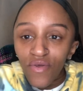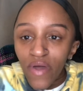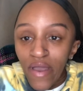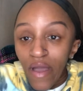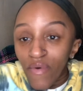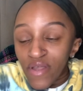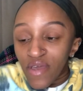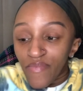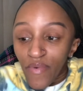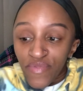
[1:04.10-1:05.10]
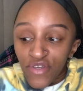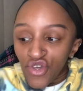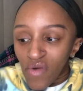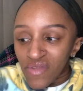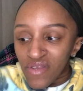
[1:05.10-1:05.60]
like, I want to keep up with the
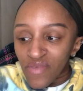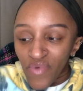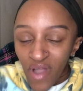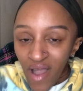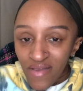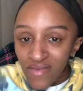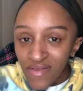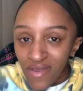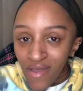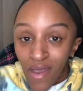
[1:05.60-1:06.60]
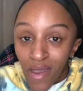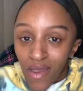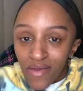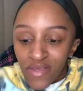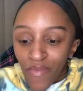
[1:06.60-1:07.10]
Joneses, but honestly,
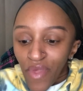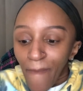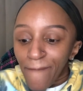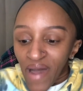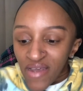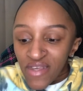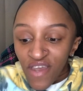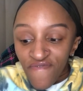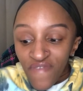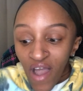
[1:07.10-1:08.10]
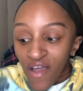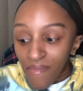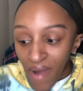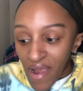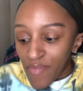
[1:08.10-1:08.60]
some of the best, if not in
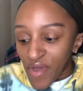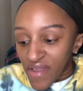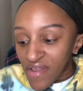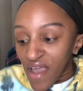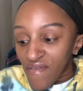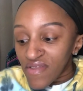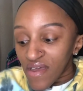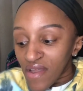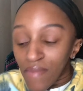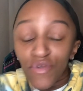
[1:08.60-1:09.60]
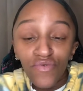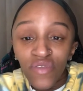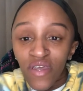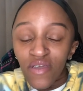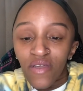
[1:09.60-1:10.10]
my opinion, everything I'm
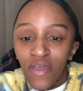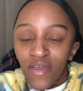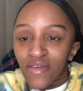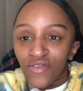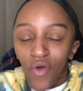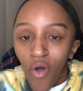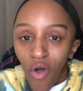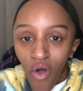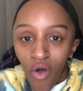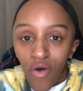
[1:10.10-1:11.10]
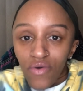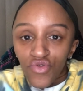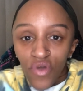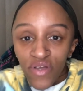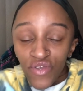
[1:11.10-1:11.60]
using is all
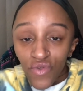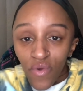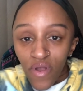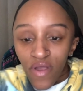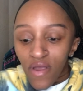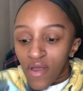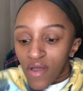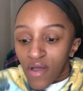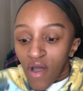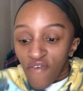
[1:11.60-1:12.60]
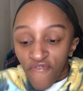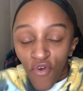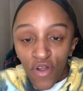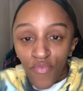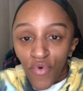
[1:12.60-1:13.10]
drugstore,
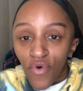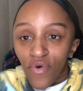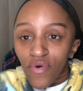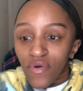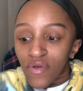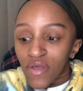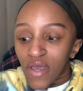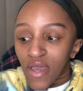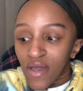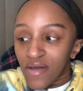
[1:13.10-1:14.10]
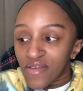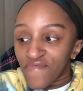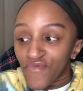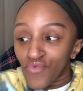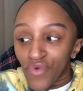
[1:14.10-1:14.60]
affordable, and
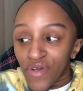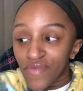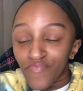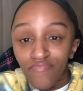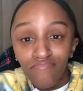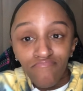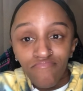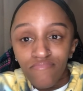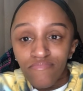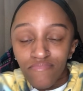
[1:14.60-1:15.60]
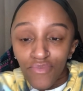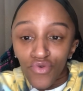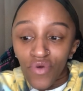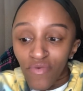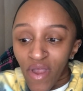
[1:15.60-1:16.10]
if you really
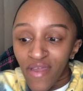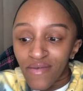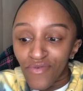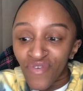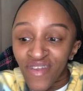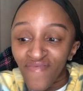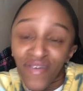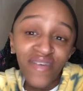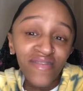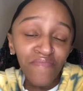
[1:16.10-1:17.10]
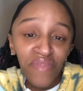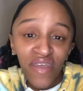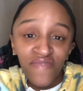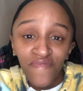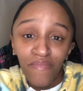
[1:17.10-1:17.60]
do it right, you can even get some
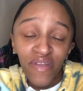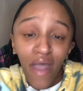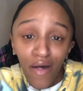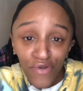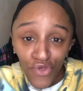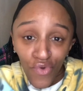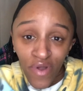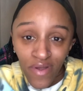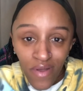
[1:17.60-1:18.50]
things from the dollar store,